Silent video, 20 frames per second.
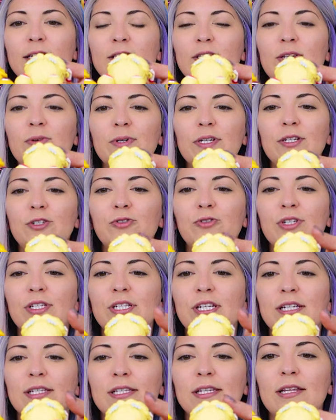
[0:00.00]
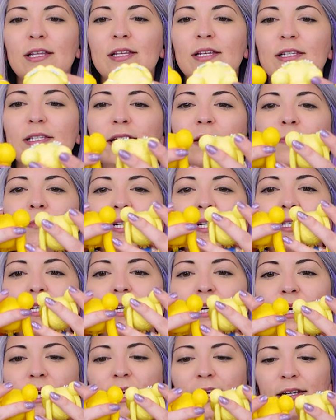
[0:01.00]
It's so interesting seeing these side by
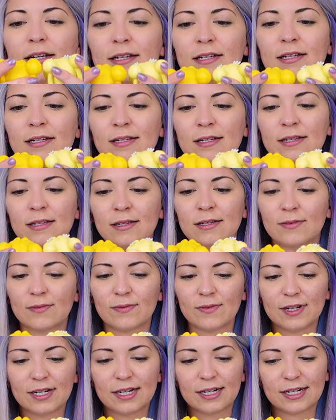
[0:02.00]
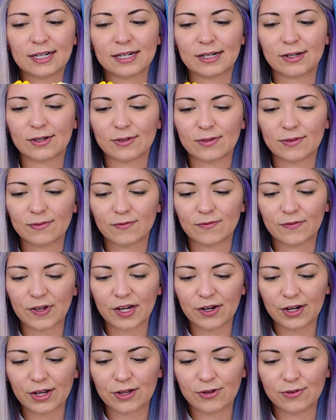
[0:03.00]
side. Wow,
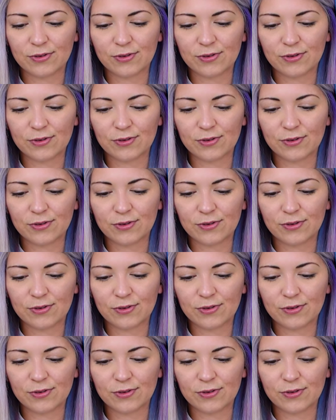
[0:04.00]
very